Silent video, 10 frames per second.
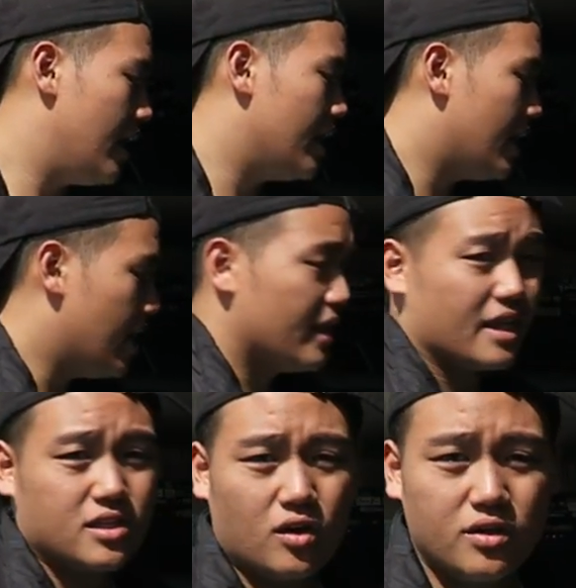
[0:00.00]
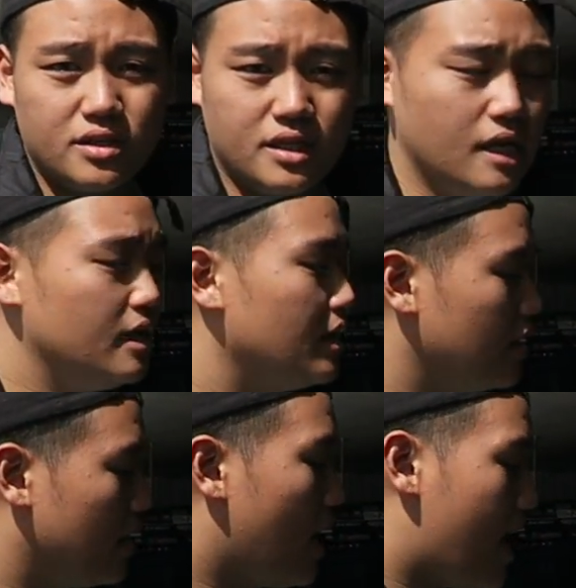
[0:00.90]
And then that's all you need,
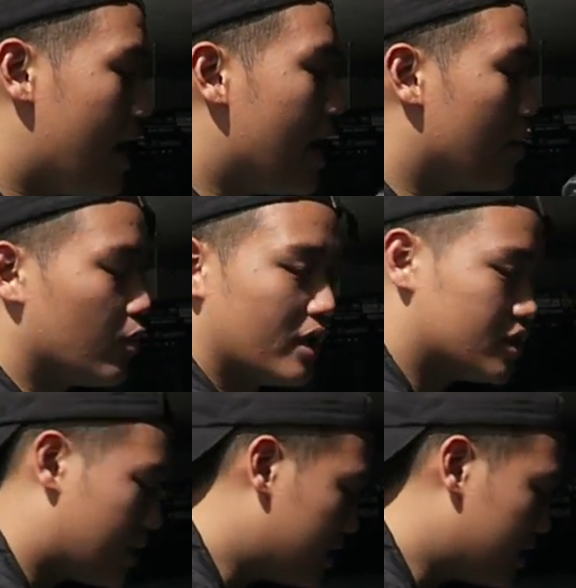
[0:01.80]
and we'll get